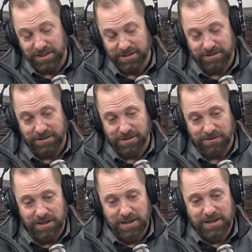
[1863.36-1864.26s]
it, you know,
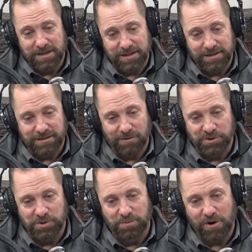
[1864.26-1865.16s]
and when
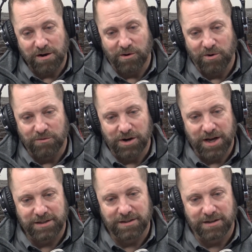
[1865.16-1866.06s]
you brought it over and I
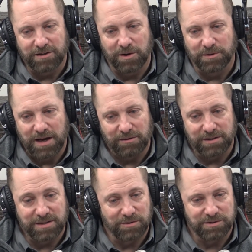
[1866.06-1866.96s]
did a couple
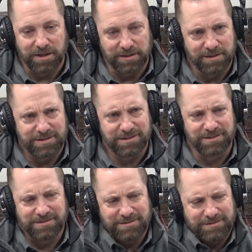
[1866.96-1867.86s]
outlets, I was like, this
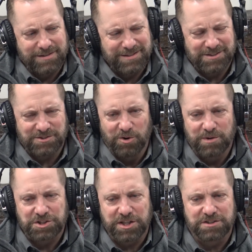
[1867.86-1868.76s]
is so
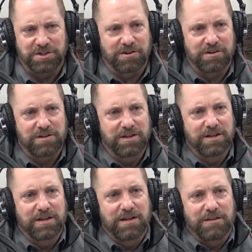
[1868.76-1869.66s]
much easier
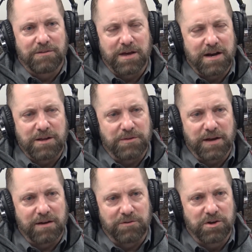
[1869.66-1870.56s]
than anything
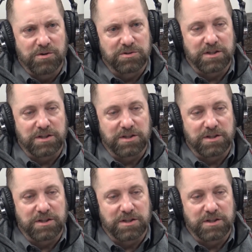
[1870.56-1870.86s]
I've used.